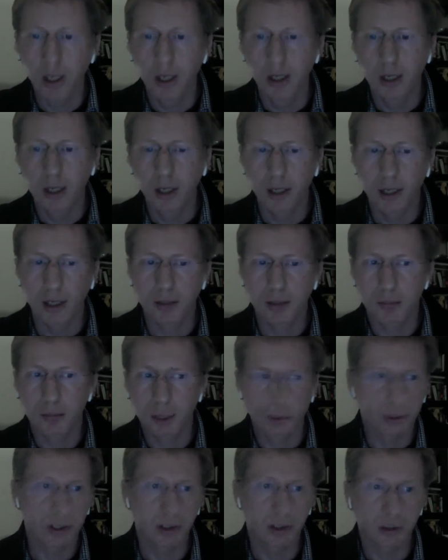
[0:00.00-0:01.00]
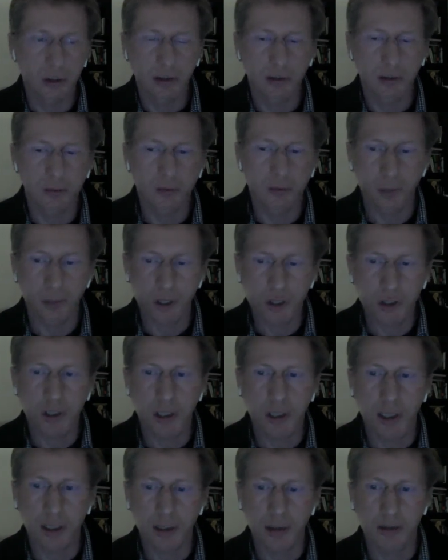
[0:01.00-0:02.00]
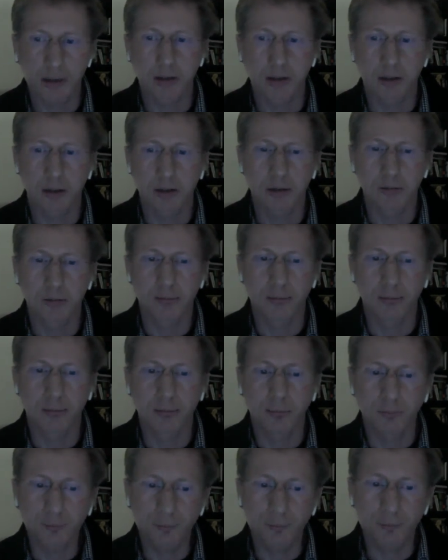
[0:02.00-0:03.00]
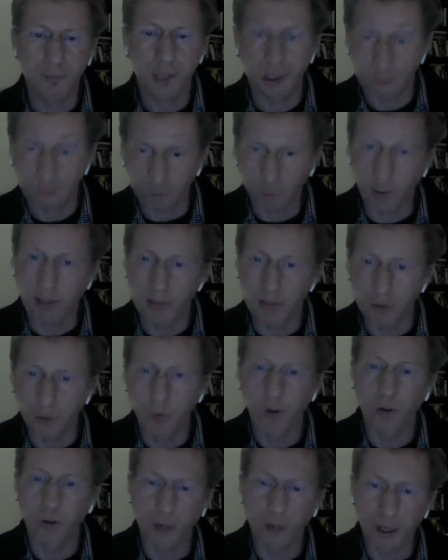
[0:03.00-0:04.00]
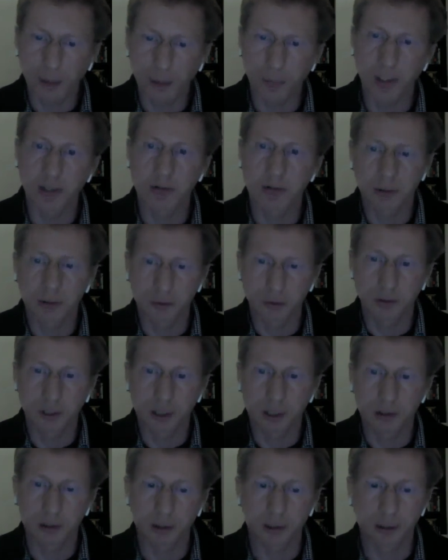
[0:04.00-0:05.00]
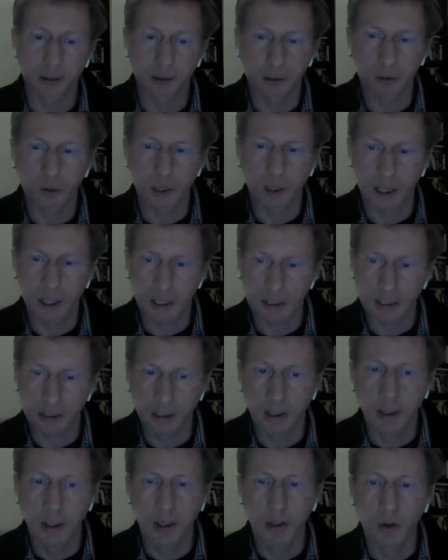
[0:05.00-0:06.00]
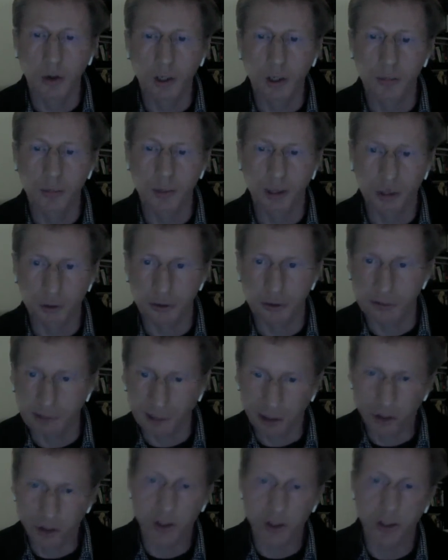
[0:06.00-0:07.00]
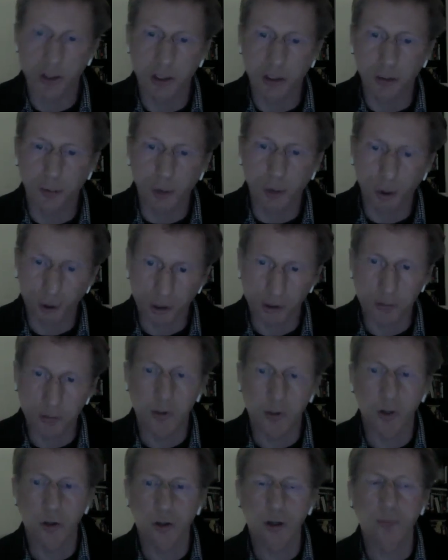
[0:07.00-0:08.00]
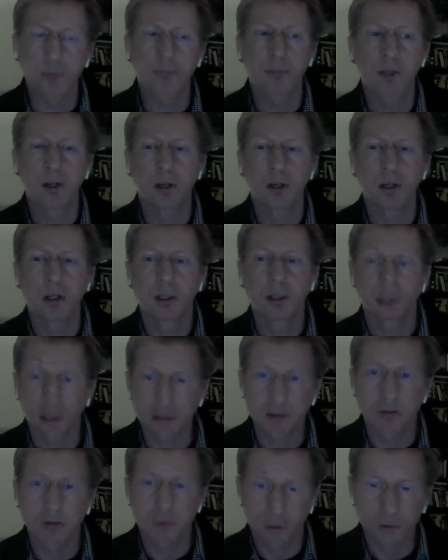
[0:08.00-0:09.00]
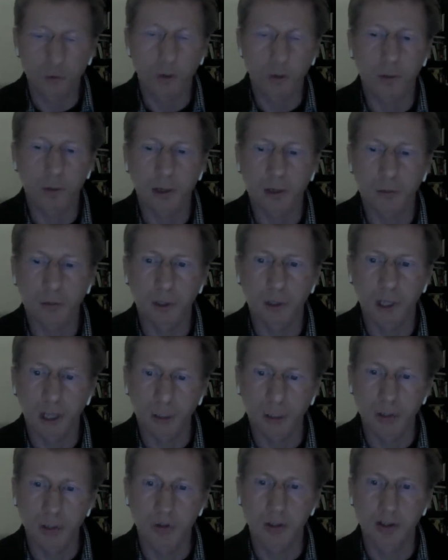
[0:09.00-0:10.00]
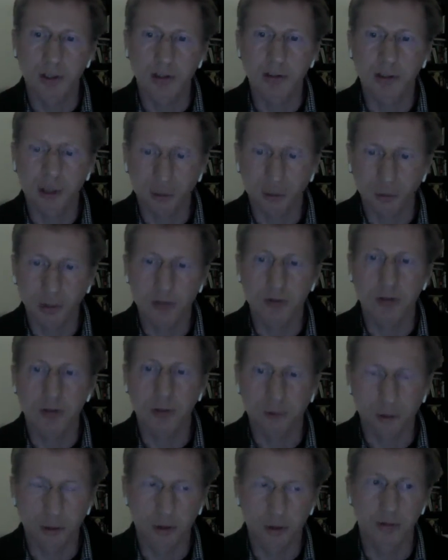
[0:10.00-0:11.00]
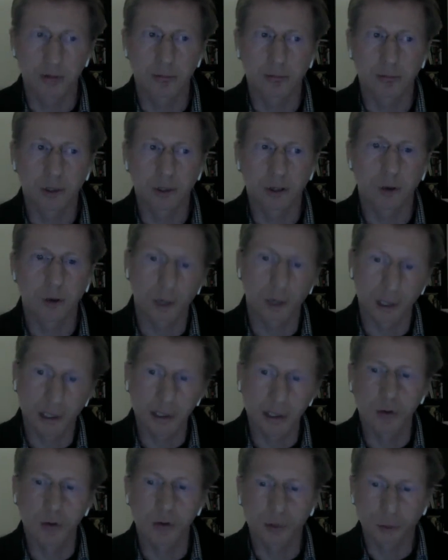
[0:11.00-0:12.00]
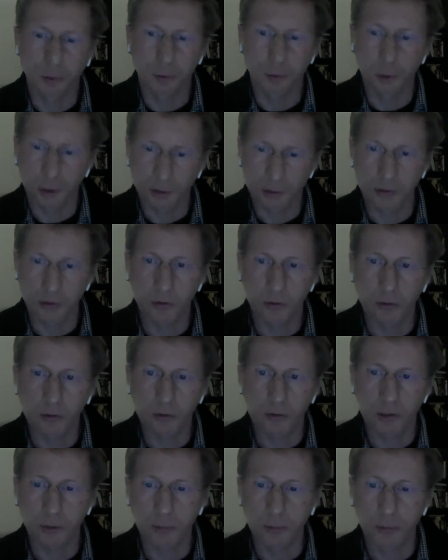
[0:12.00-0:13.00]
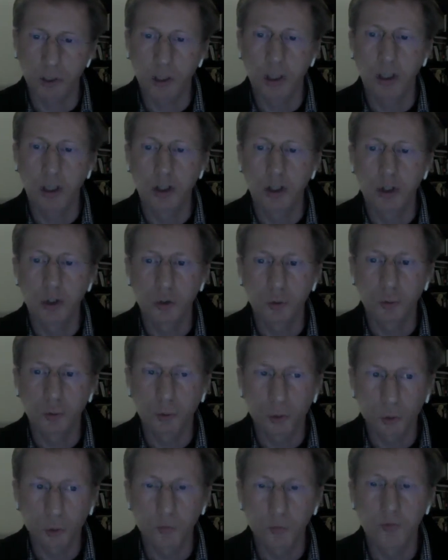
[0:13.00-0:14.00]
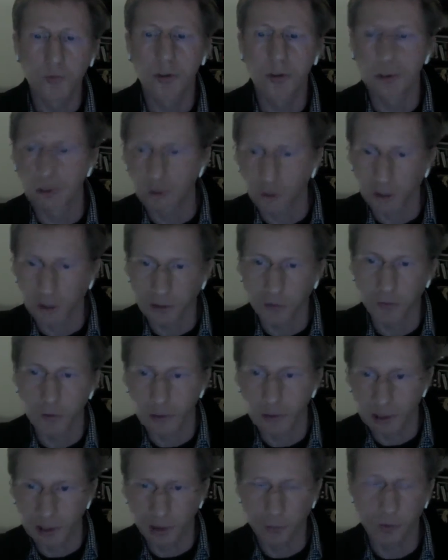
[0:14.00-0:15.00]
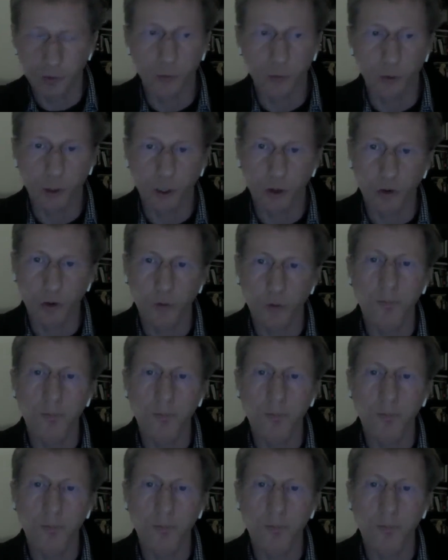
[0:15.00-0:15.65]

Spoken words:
and maybe there are information that there is no extra requirement that you can look up the transaction in the block explorer. That's required for the arbitrators. Otherwise, the coin need to support the system to prove the transfer, like with Monero.